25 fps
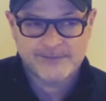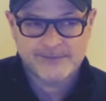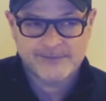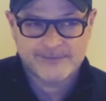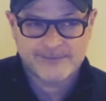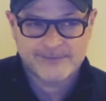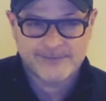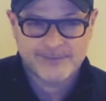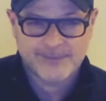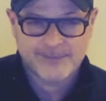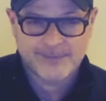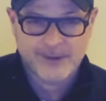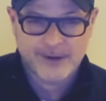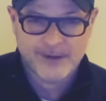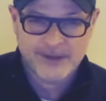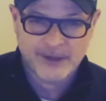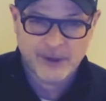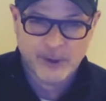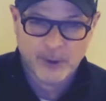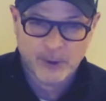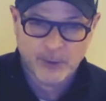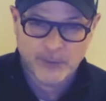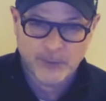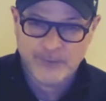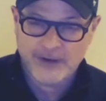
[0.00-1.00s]
by the
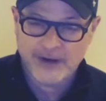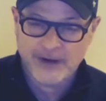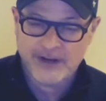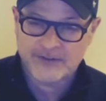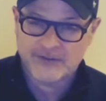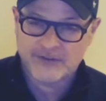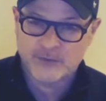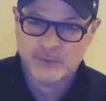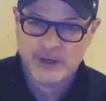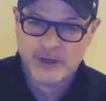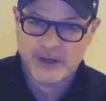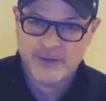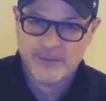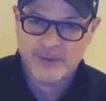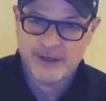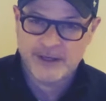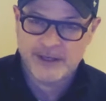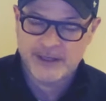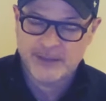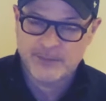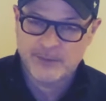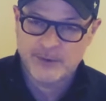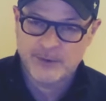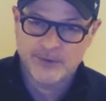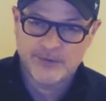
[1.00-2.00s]
old-fashioned way of
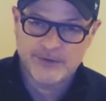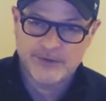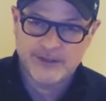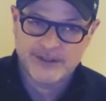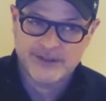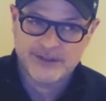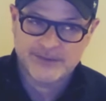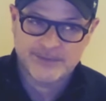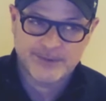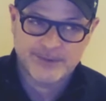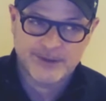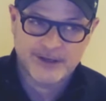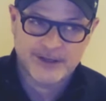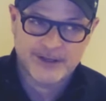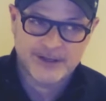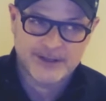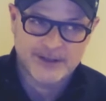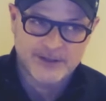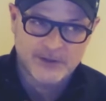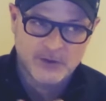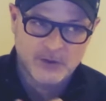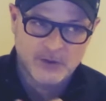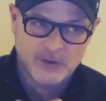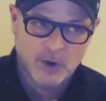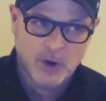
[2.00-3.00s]
making movies, we
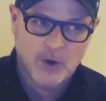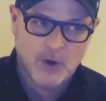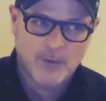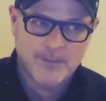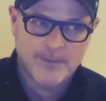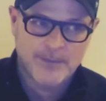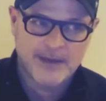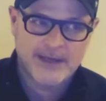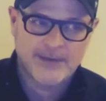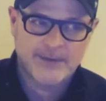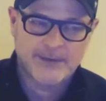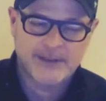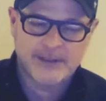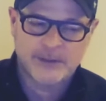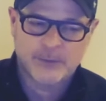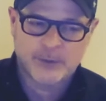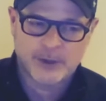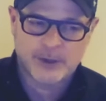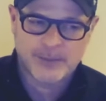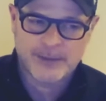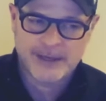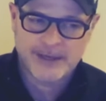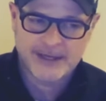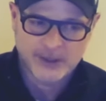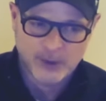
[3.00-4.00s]
didn't want
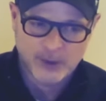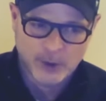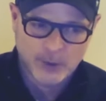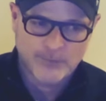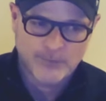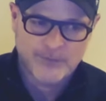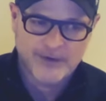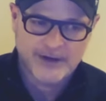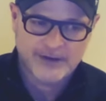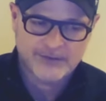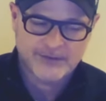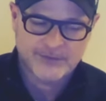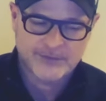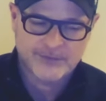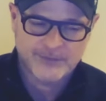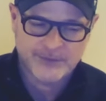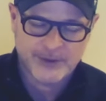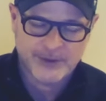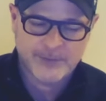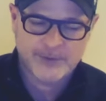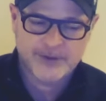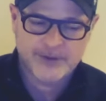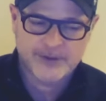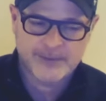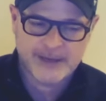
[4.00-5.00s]
to make an old-fashioned film. I
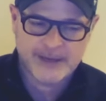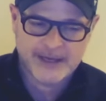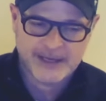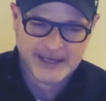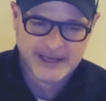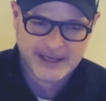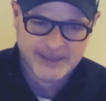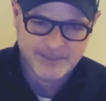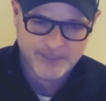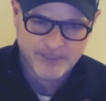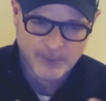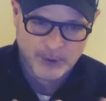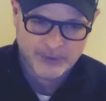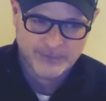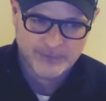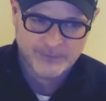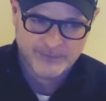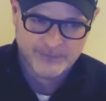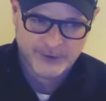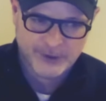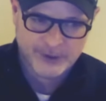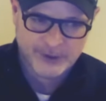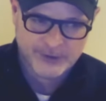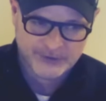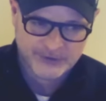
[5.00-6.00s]
wanted to make a modern
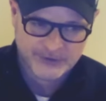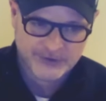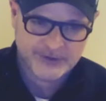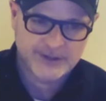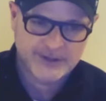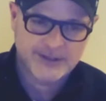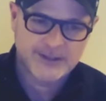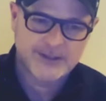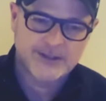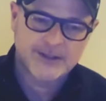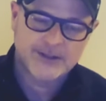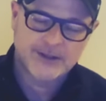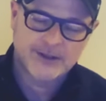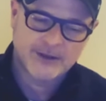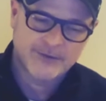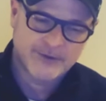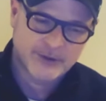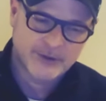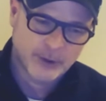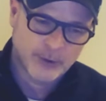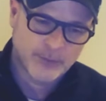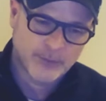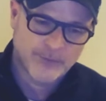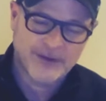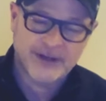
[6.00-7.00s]
version of an
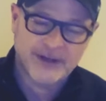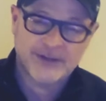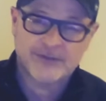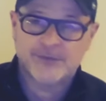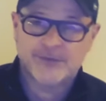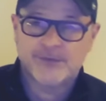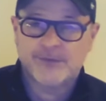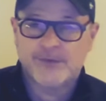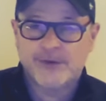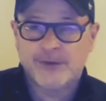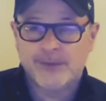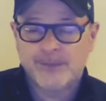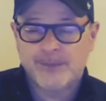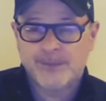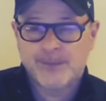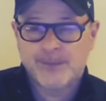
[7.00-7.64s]
old-fashioned film.